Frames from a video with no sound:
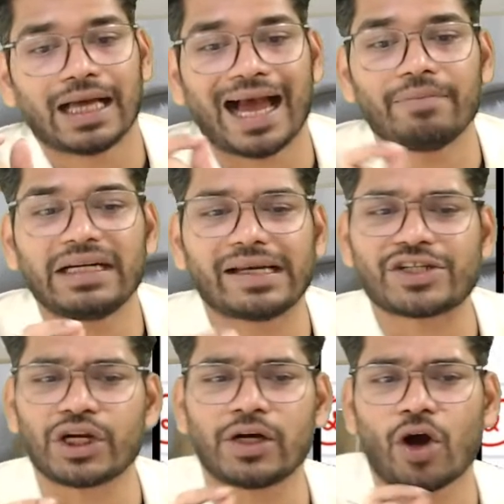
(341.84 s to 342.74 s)
I'm
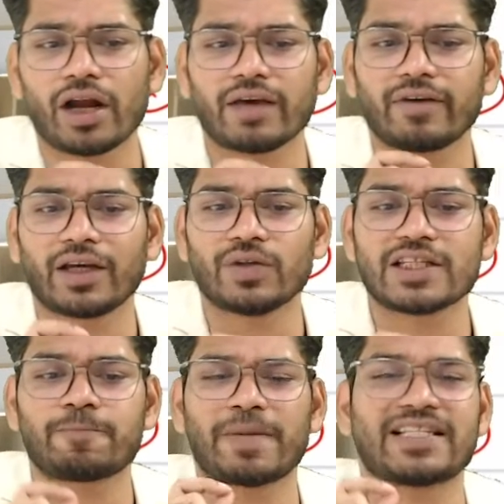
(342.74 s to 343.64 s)
intentionally not giving you
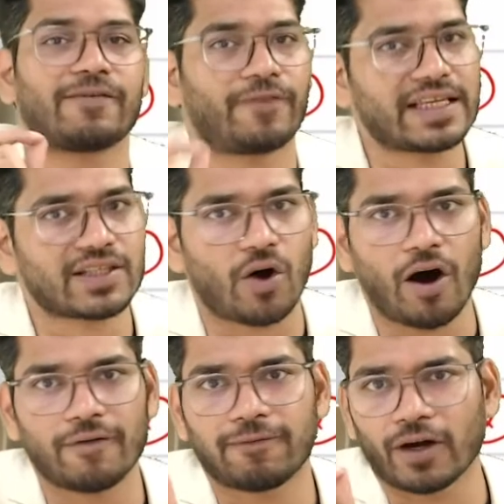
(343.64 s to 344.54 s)
the specifics
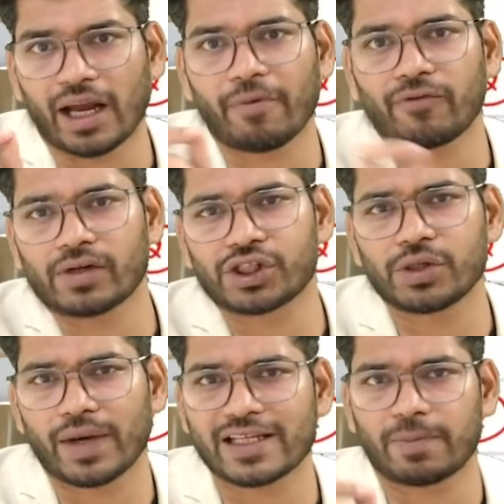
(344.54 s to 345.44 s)
of what type of
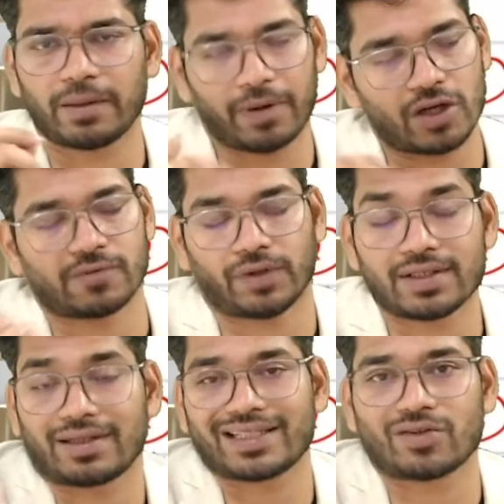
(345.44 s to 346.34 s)
question to expect, because
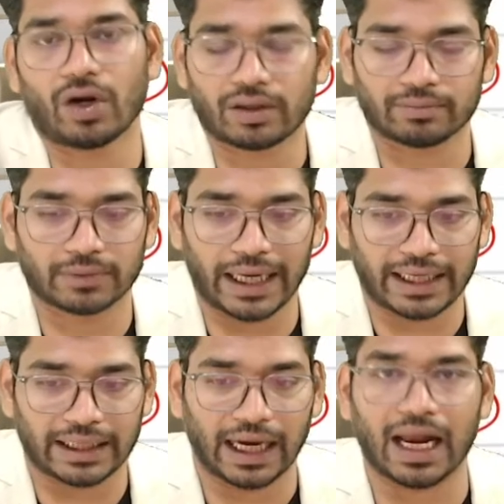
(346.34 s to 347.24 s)
first it is not
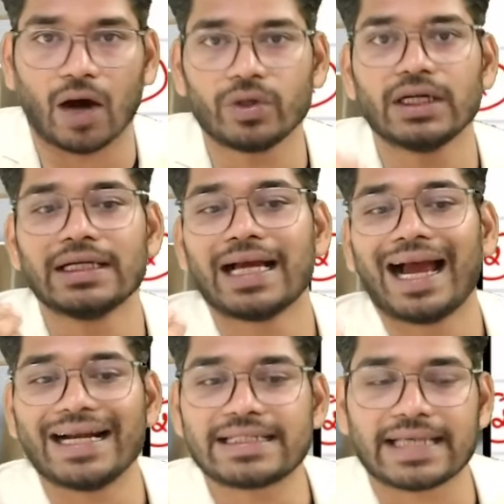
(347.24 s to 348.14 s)
like allowed,
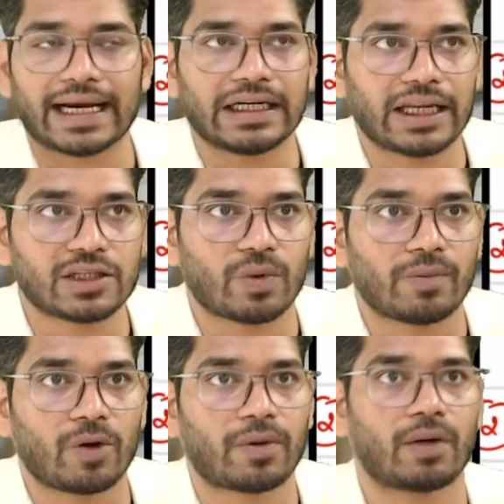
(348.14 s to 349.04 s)
and second there is
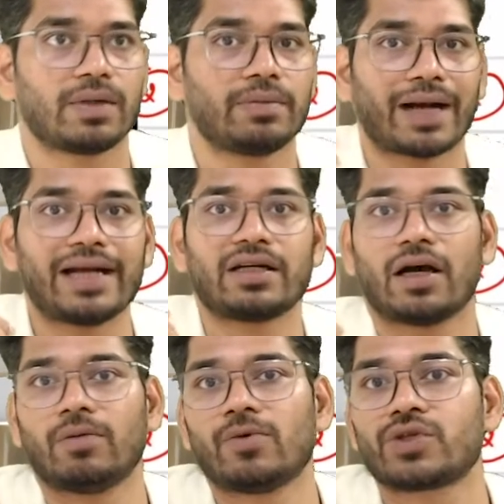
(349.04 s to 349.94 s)
one more problem. Right
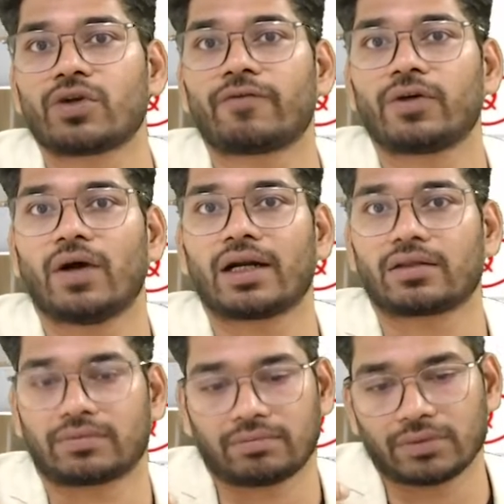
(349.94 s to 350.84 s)
now most of you
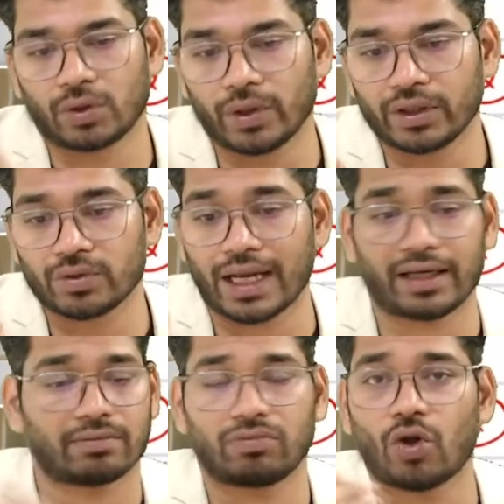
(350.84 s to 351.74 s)
are going to
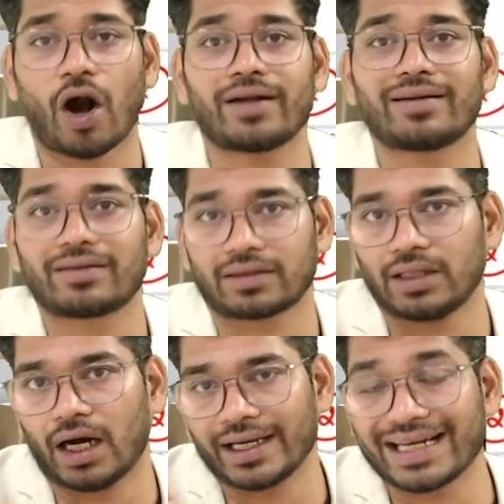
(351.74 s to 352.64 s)
like not
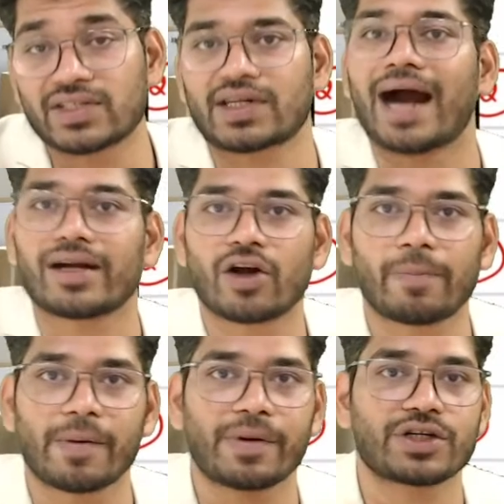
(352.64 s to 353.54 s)
yet started
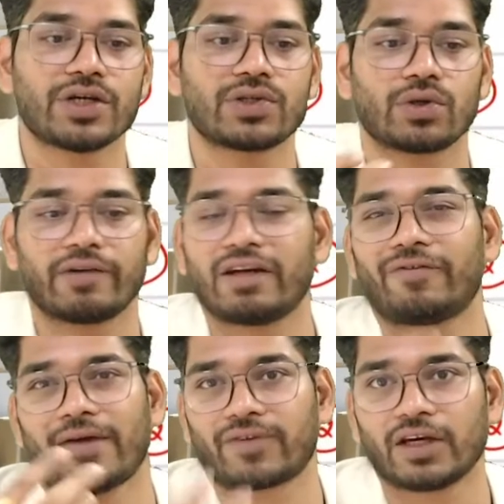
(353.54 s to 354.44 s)
your preparation, so even
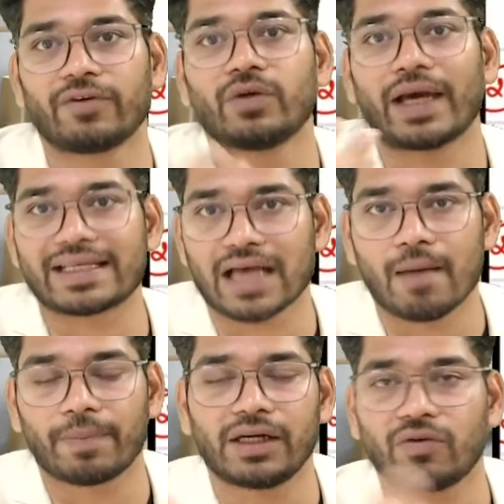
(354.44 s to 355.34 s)
if I give you
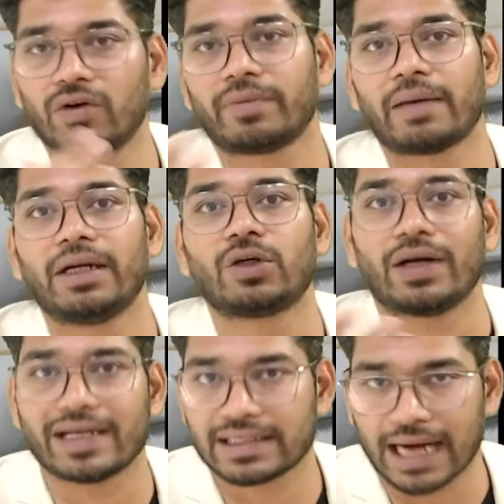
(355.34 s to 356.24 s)
example you won't be able
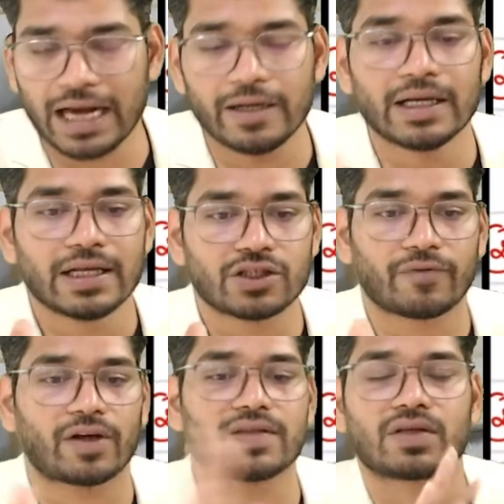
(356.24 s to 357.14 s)
to understand.
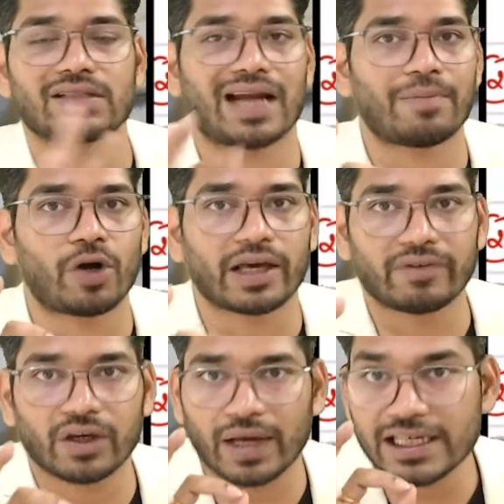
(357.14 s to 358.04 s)
So for this reason I'm not
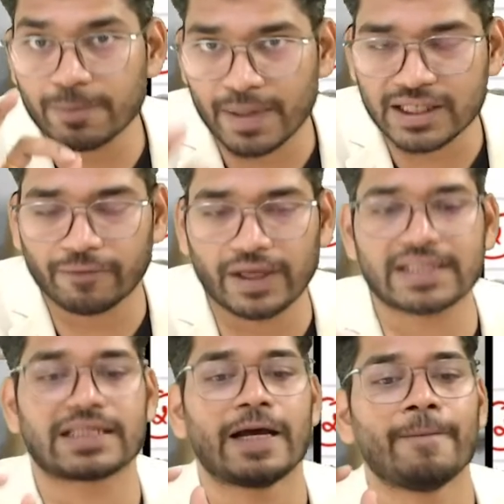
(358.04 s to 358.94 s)
giving you any
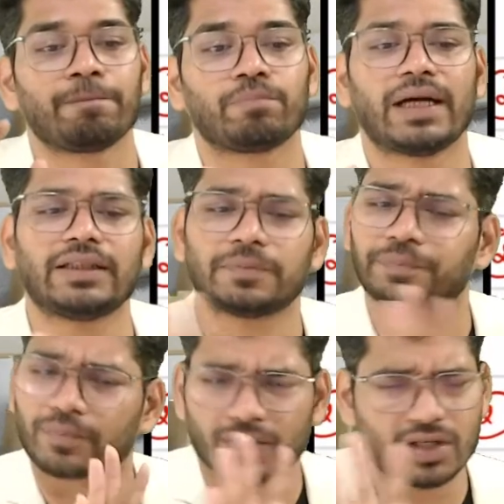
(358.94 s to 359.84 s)
specifics, but
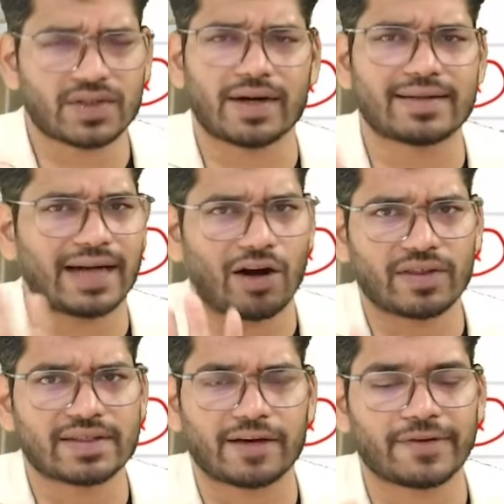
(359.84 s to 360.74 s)
just understand
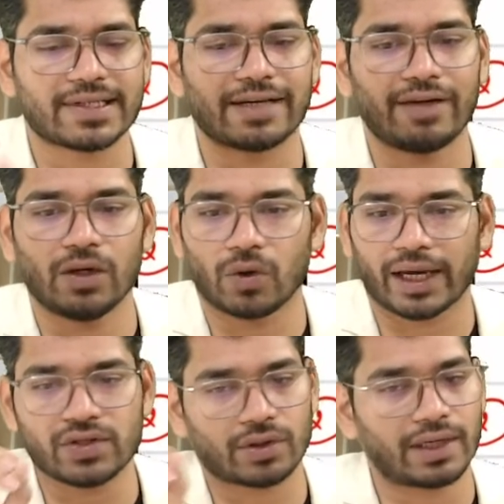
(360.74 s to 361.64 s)
on the surface level.
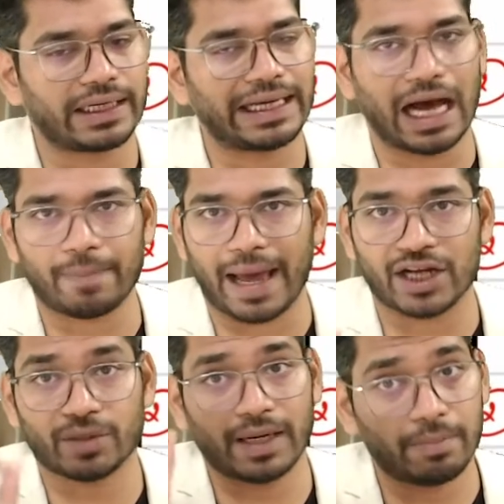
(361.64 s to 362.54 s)
Okay, so 30 are
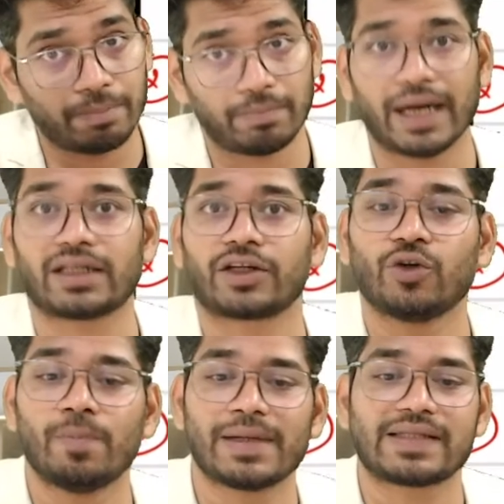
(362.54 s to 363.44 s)
manageable, but
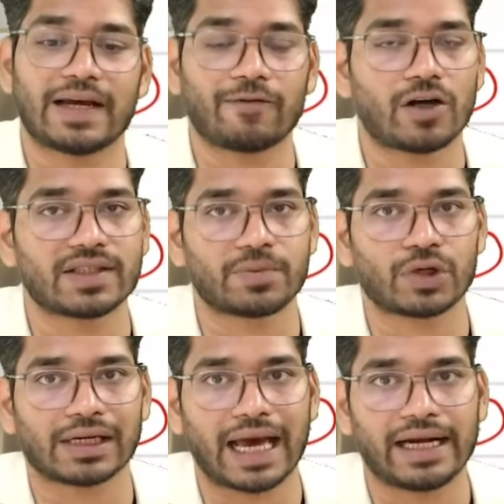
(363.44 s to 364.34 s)
you must have
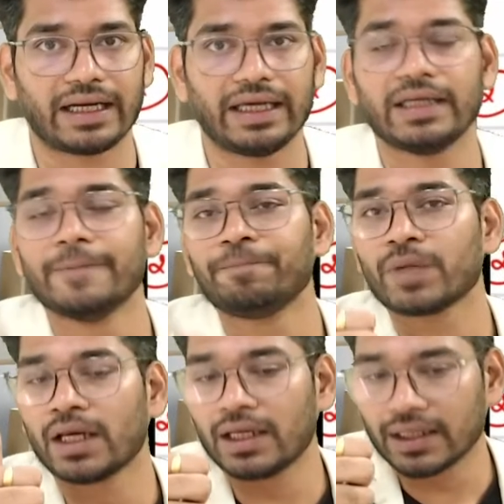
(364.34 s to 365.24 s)
conceptual clarity.
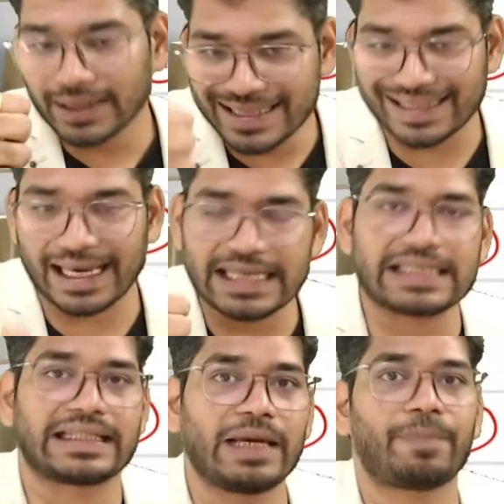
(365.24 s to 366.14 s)
This
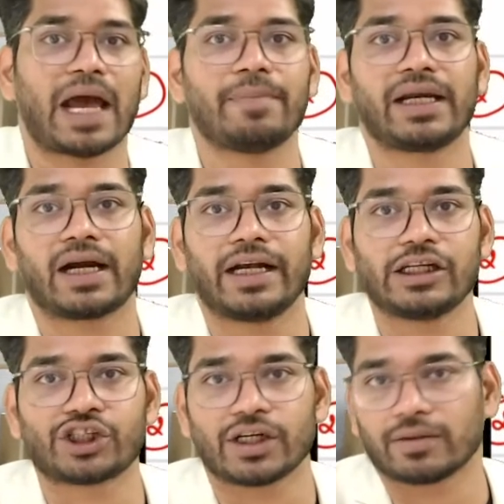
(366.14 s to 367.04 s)
is the primary
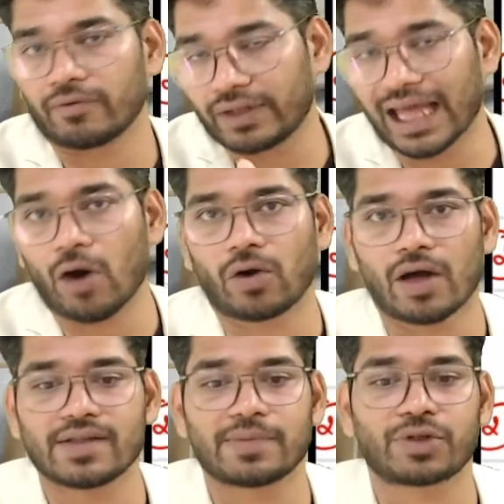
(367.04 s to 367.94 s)
condition. Without
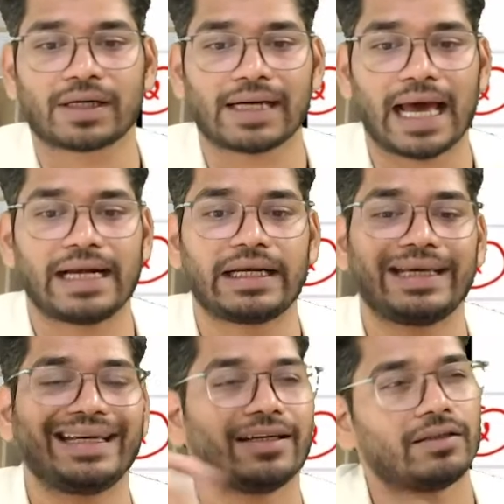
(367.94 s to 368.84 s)
conceptual
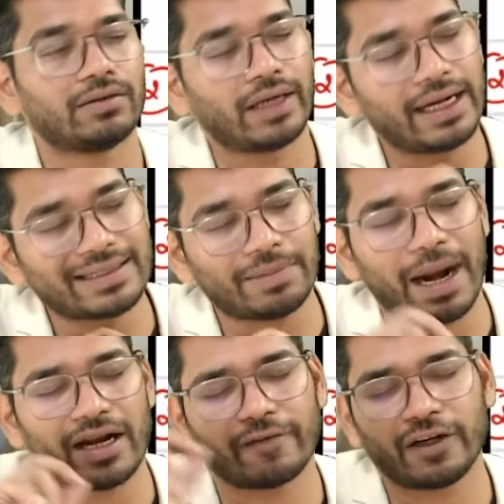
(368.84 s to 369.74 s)
clarity, it doesn't
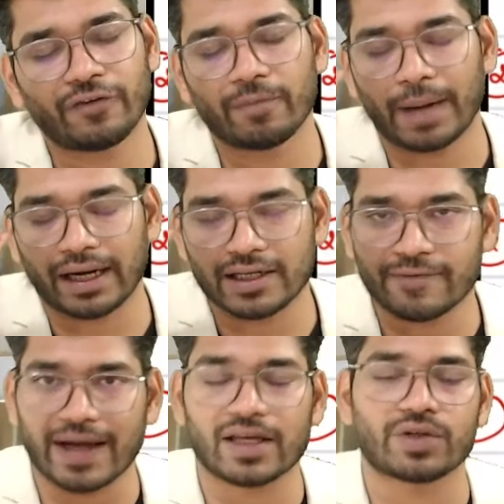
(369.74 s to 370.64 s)
matter even if you
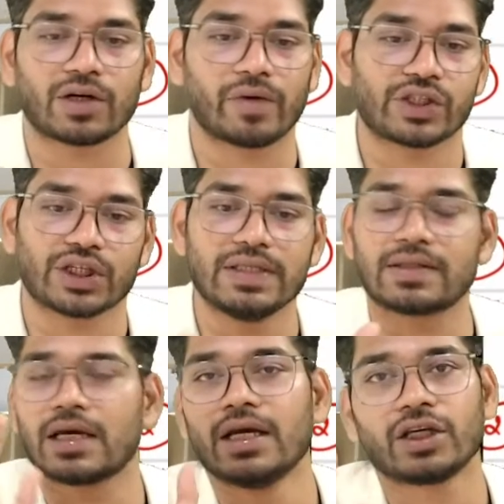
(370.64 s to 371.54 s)
practice 5,000
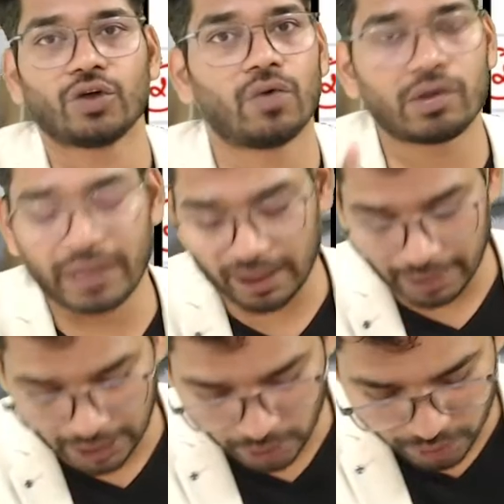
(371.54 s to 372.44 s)
questions, you won't be
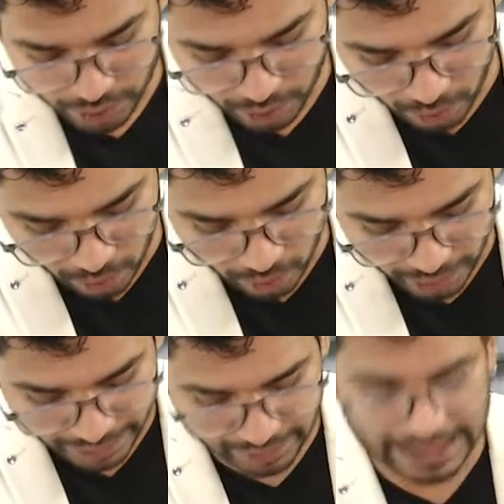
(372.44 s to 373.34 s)
able to
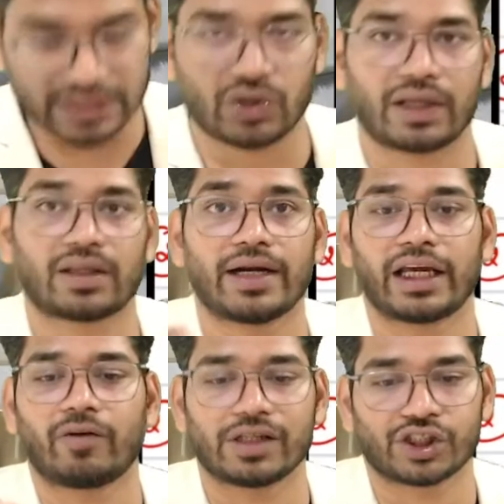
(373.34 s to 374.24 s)
score in these
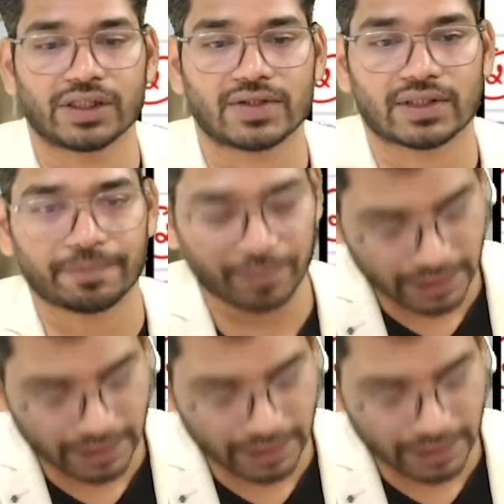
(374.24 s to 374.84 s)
30 questions.